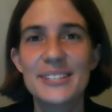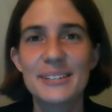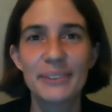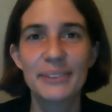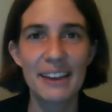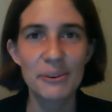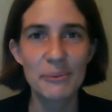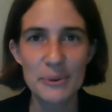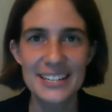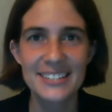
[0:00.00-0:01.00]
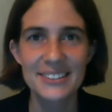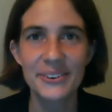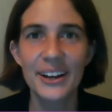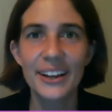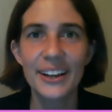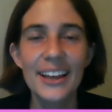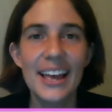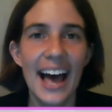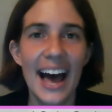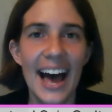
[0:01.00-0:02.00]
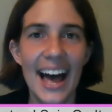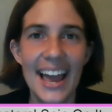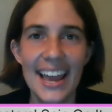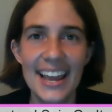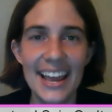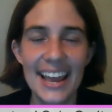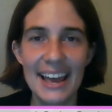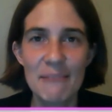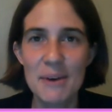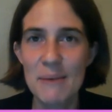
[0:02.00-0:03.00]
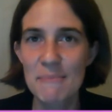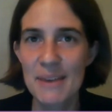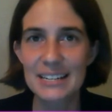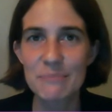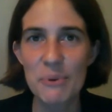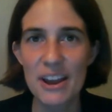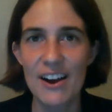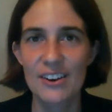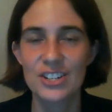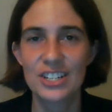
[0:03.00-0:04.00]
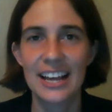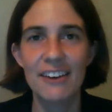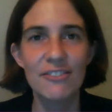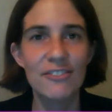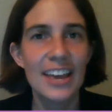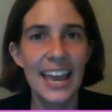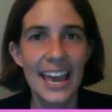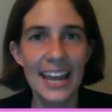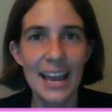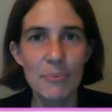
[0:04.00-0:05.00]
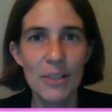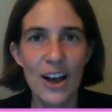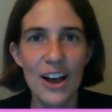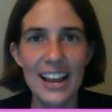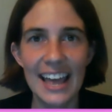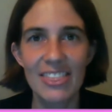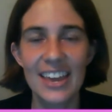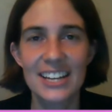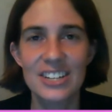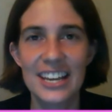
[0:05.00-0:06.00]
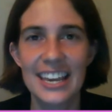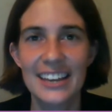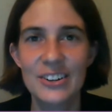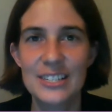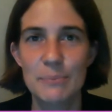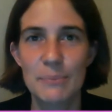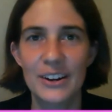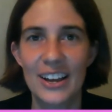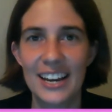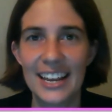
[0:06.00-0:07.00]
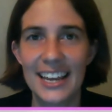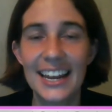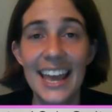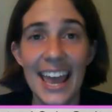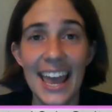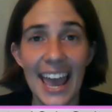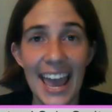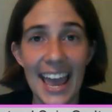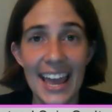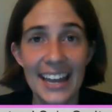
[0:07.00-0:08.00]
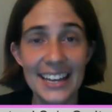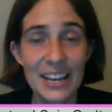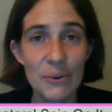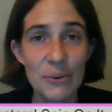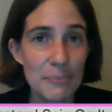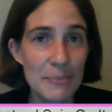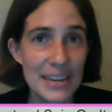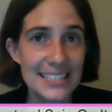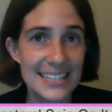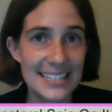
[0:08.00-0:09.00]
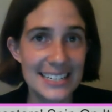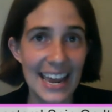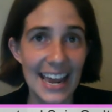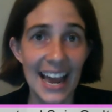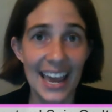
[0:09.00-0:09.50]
to Playful Preschool. I am Amanda Boyarshanov, and I vlog at The Educators' Spin On It. And here with me today, I